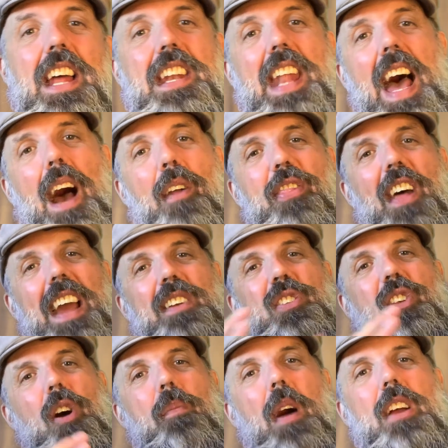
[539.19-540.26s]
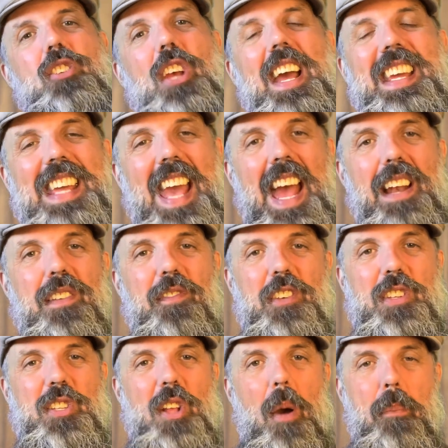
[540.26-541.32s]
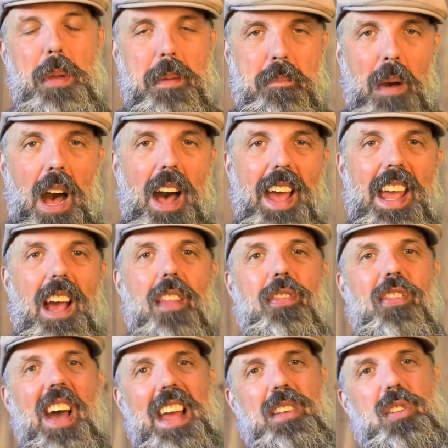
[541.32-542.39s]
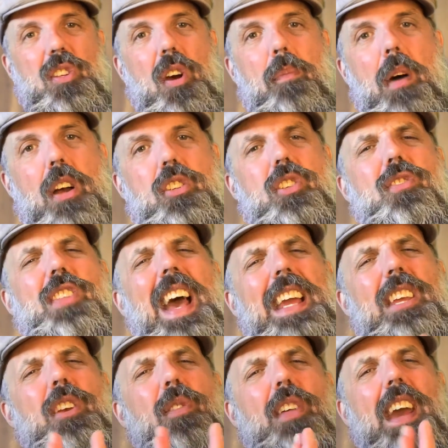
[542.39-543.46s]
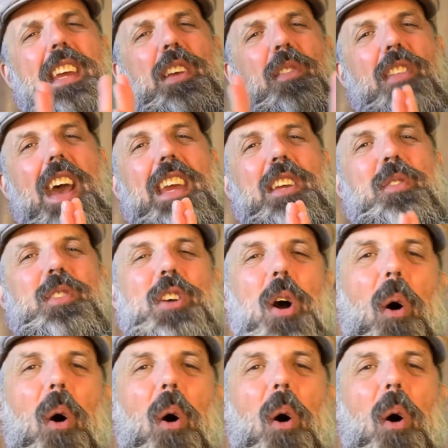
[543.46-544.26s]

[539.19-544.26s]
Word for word: Now, thanks so much again for stopping by and thanks so much. Thank you, thank you, thank you to